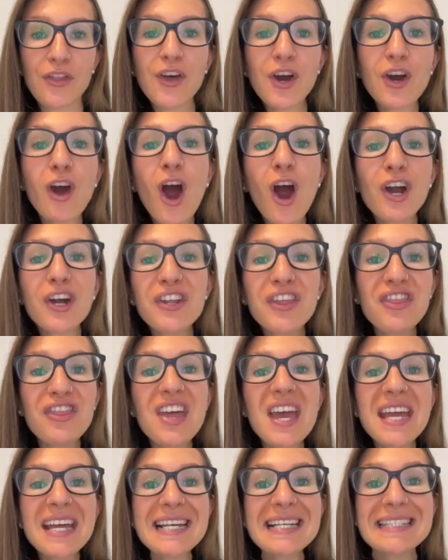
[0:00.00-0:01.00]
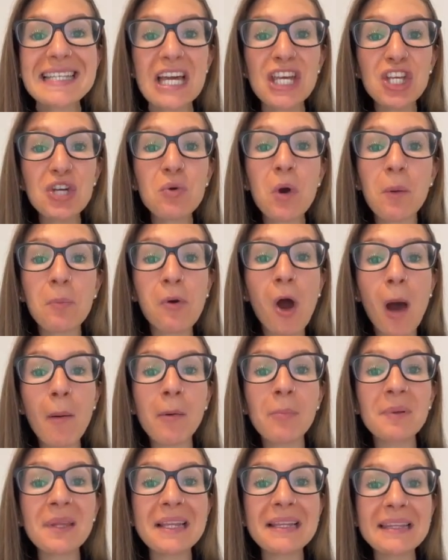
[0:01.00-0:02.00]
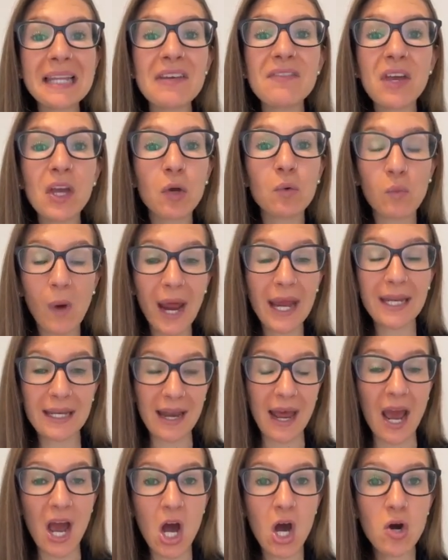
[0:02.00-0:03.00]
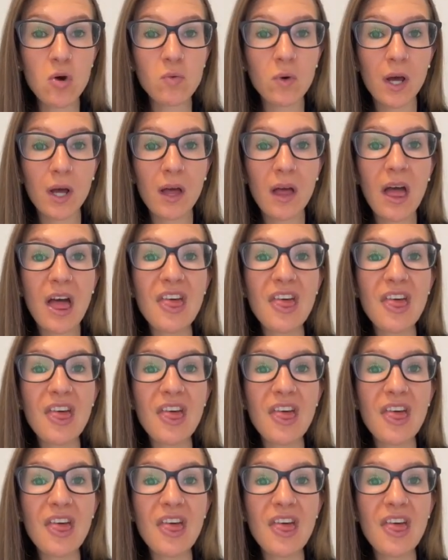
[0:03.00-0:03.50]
There are things that you are probably living right now